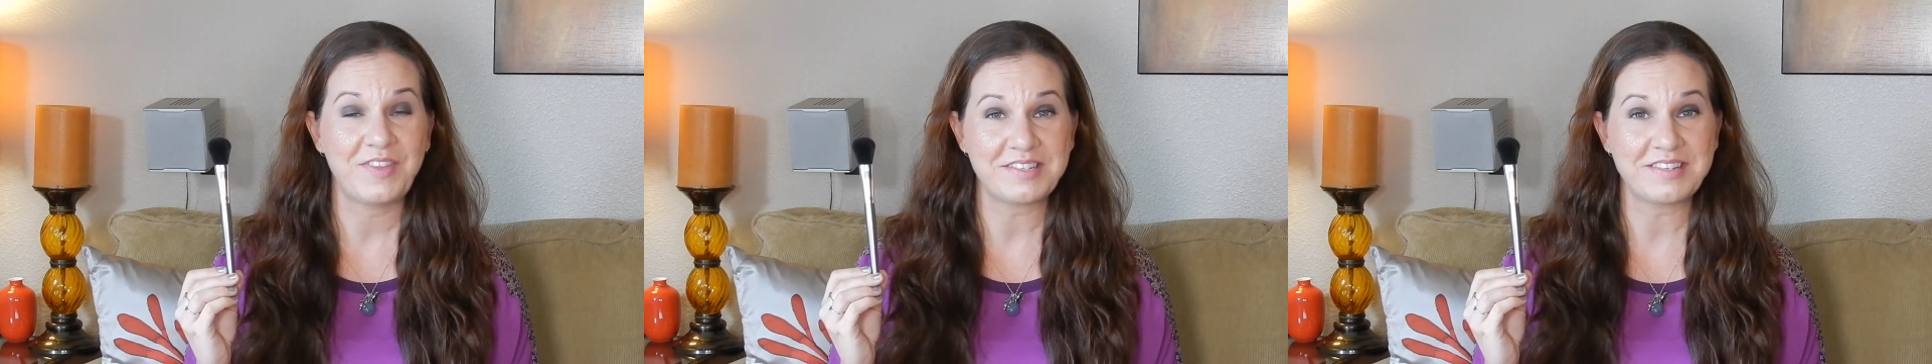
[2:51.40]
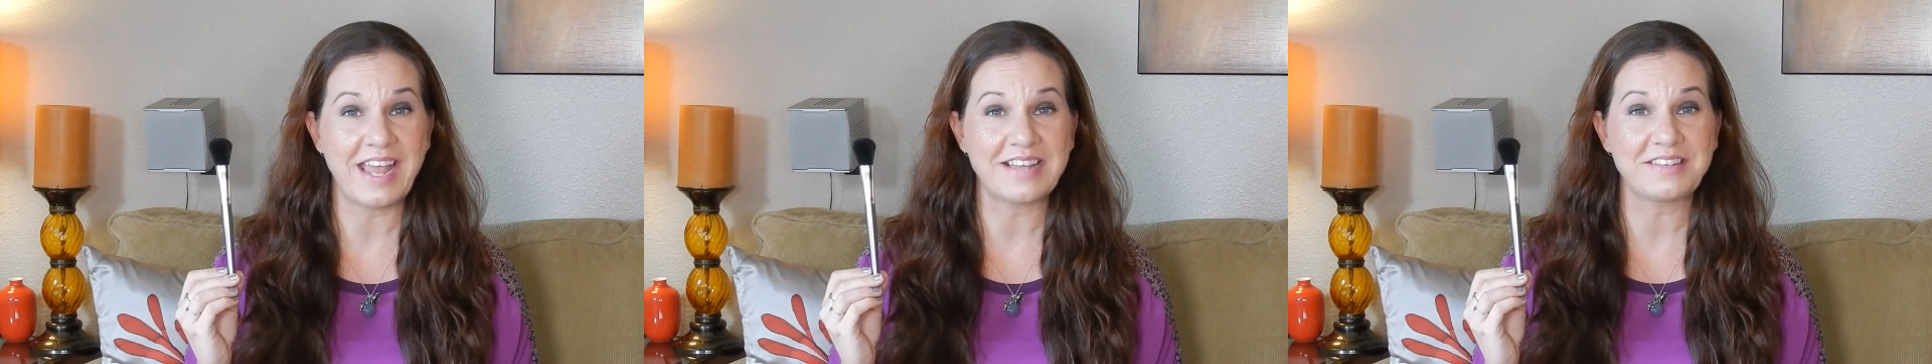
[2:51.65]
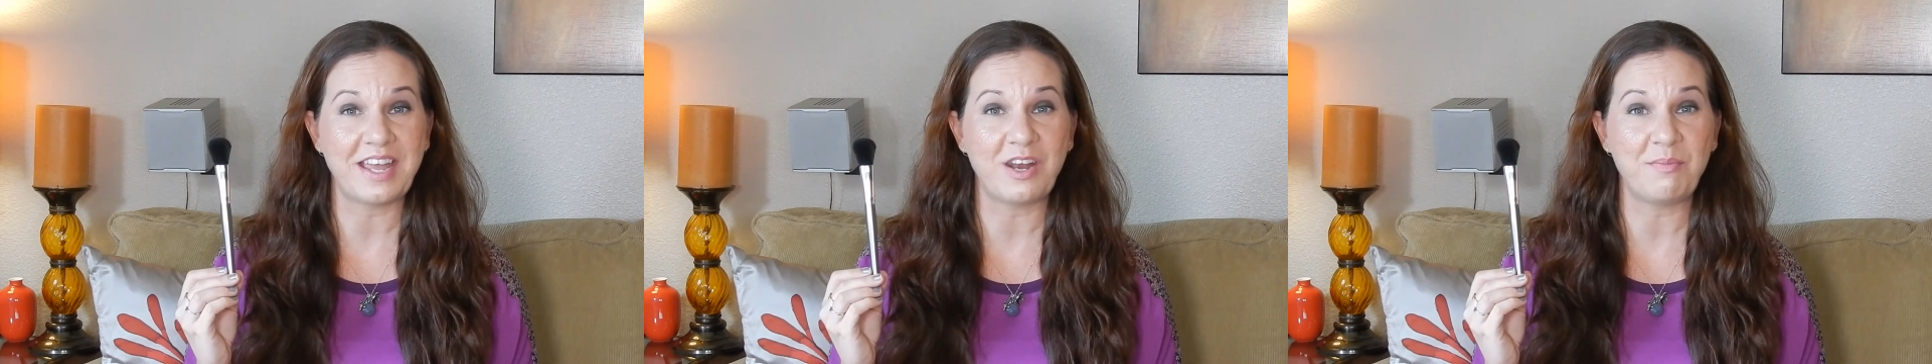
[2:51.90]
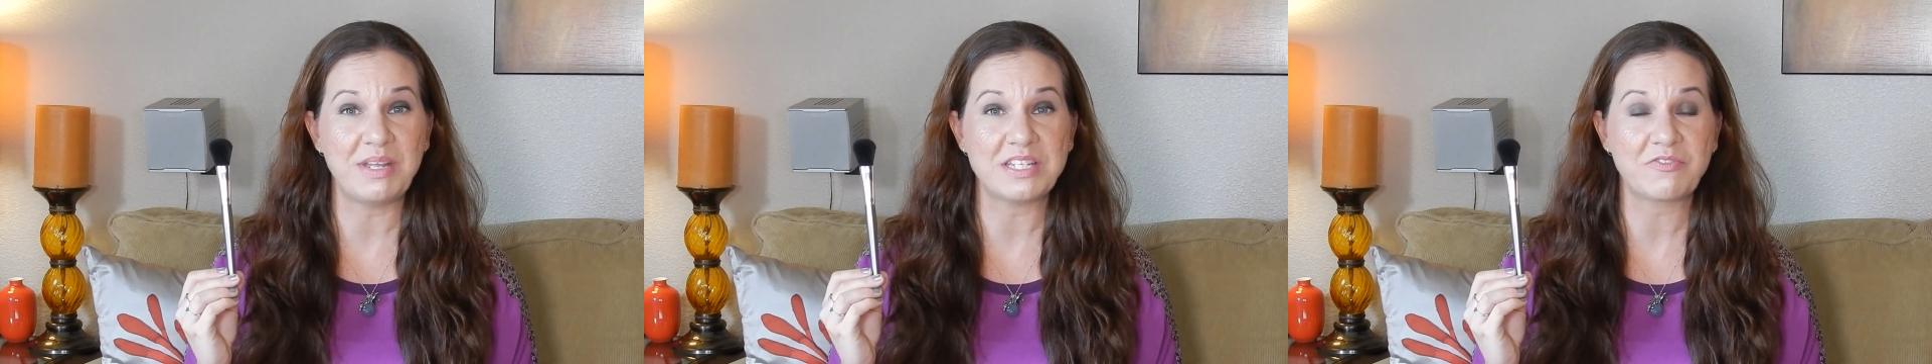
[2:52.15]
This next
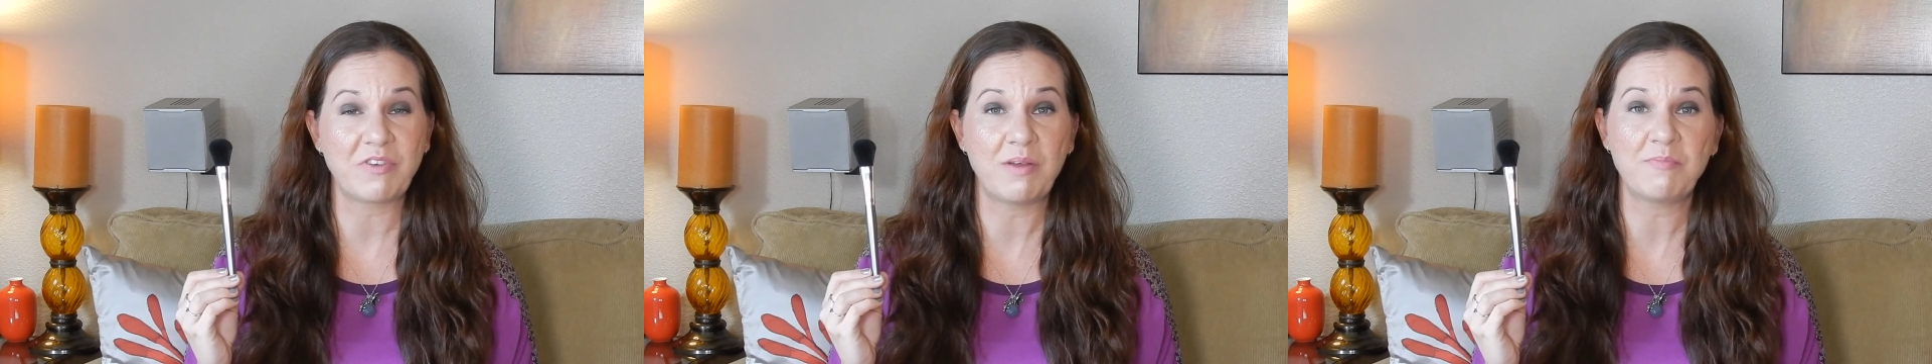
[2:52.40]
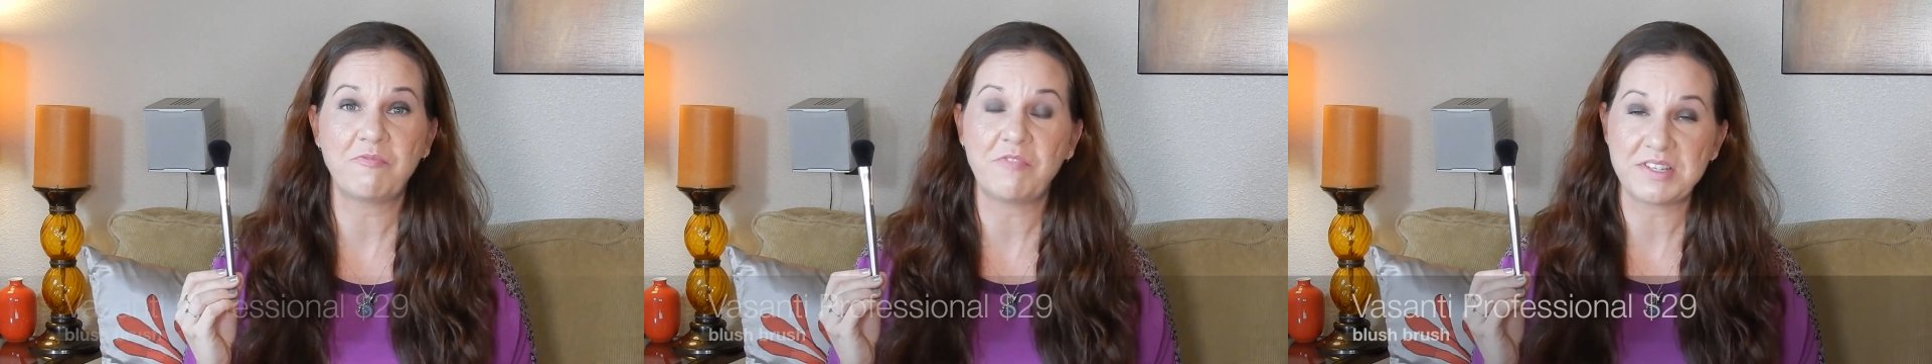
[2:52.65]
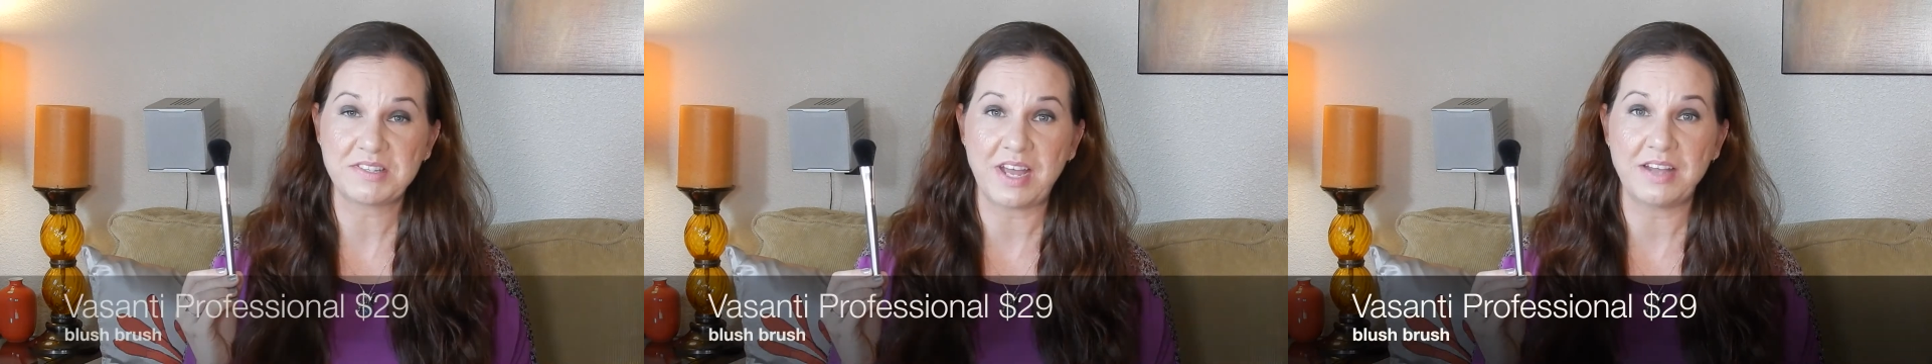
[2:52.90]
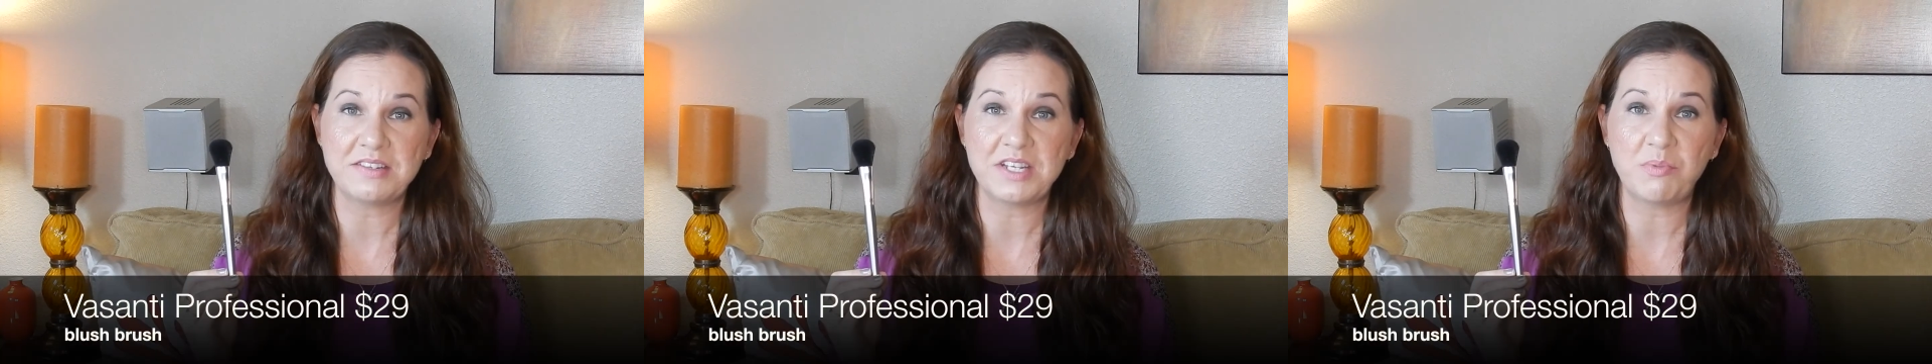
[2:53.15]
item is from
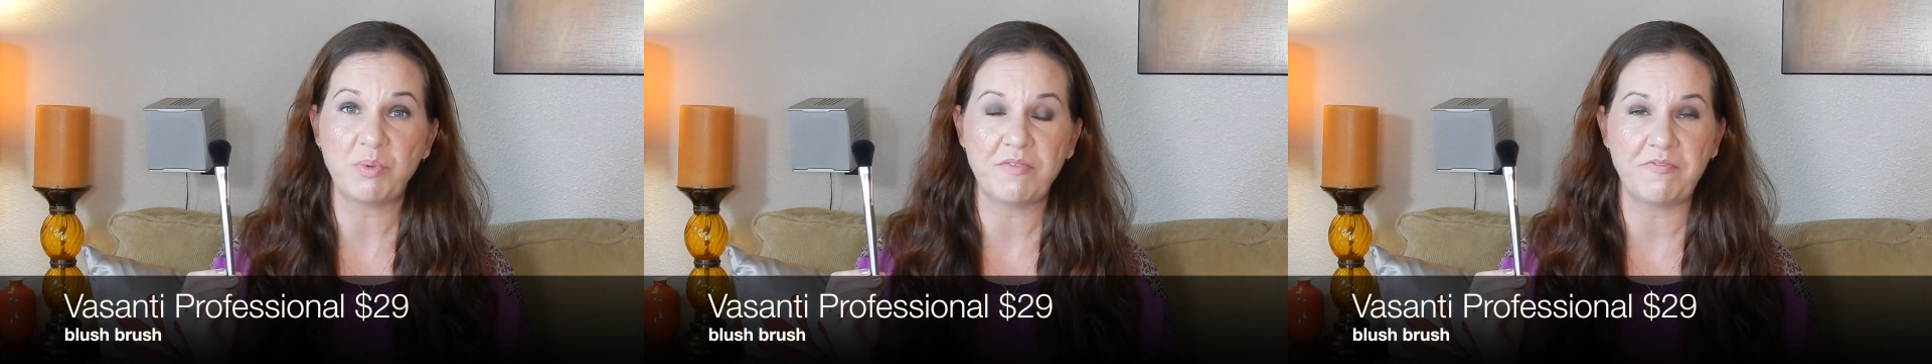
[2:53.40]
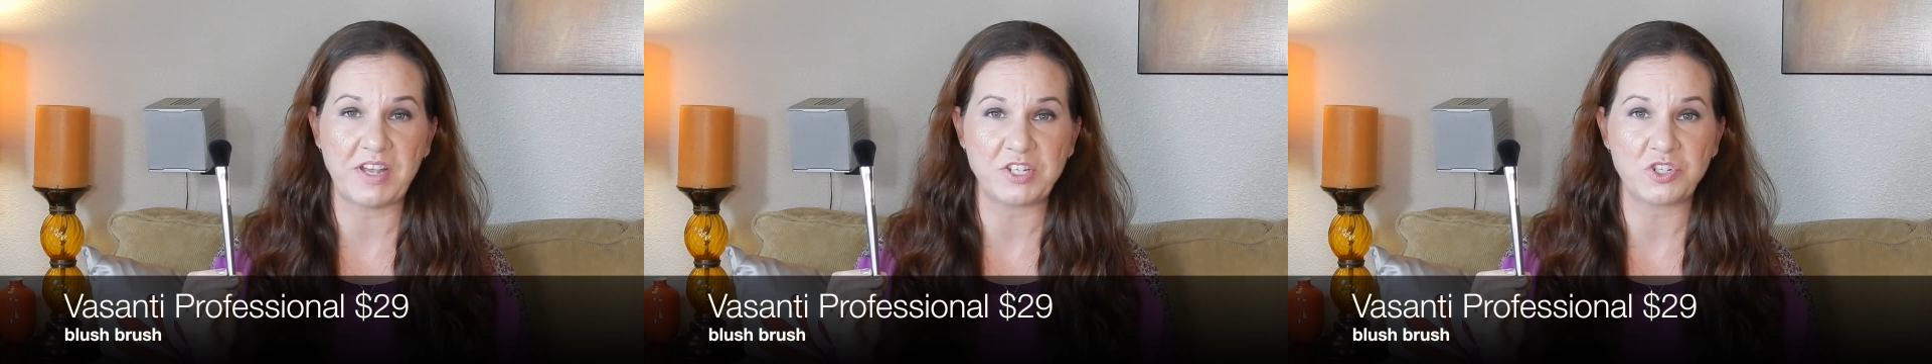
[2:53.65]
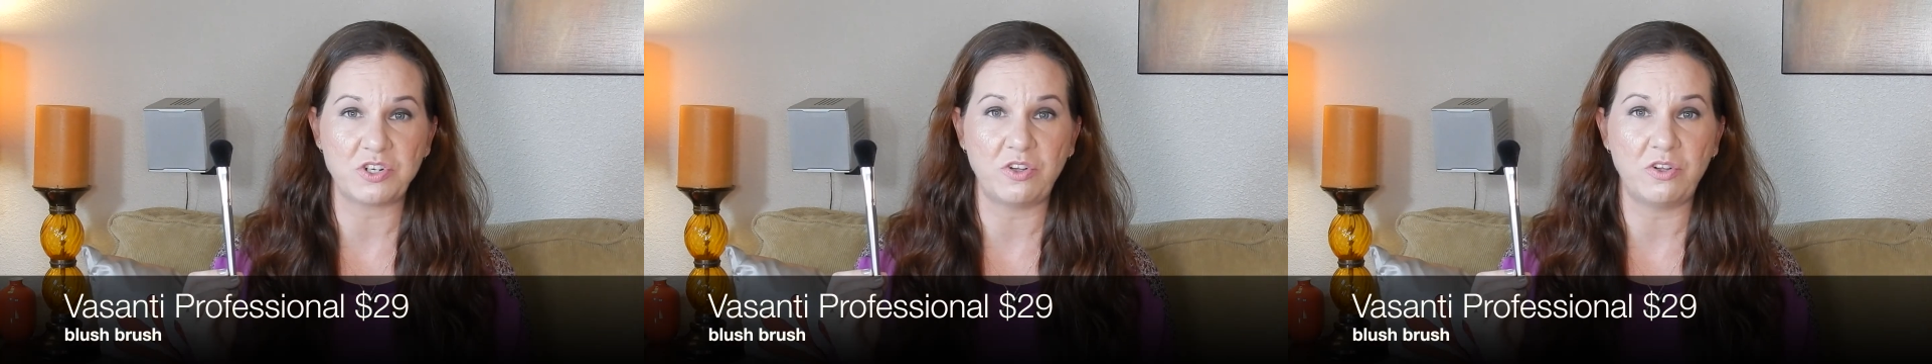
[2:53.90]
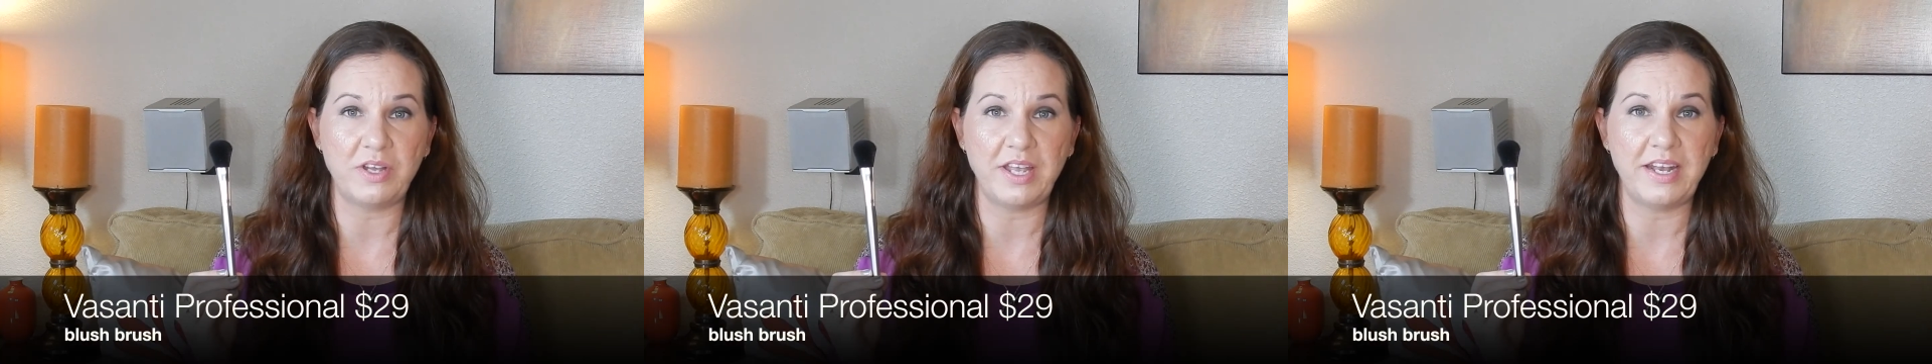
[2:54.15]
Vasanti Professional,